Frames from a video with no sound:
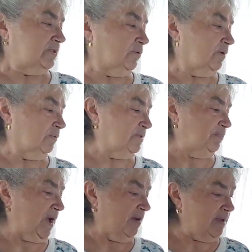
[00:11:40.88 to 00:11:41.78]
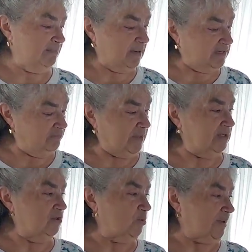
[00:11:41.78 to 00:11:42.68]
it was it might have been a
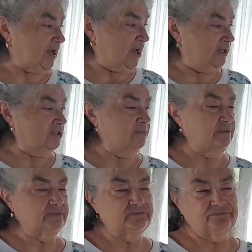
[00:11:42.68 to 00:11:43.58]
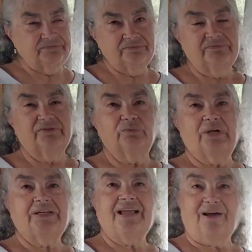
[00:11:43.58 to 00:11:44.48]
little bit higher, but for
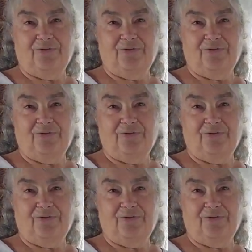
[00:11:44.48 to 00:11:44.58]
right now,